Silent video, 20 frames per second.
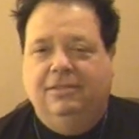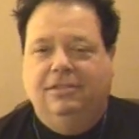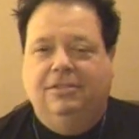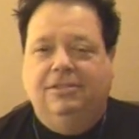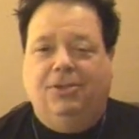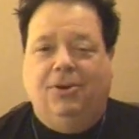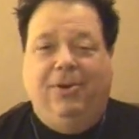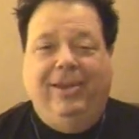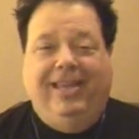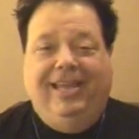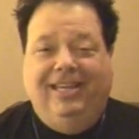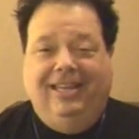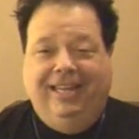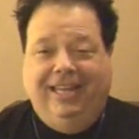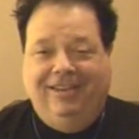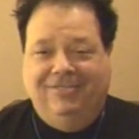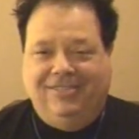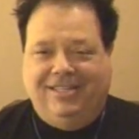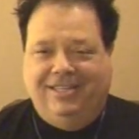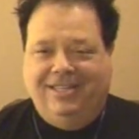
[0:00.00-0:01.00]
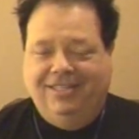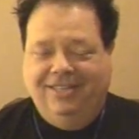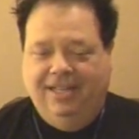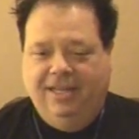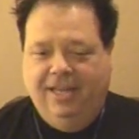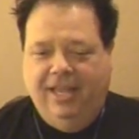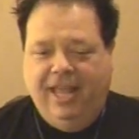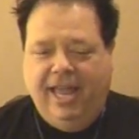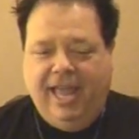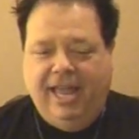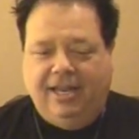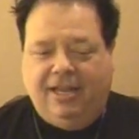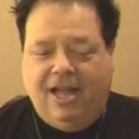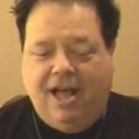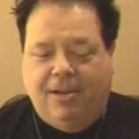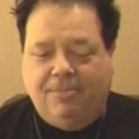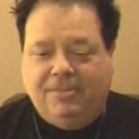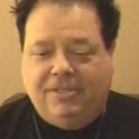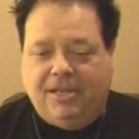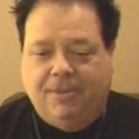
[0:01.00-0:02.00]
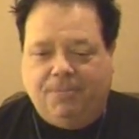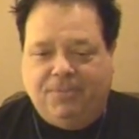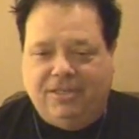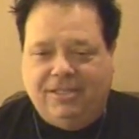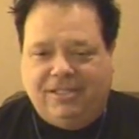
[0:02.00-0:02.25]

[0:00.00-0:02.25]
So he leaves it. It comes up the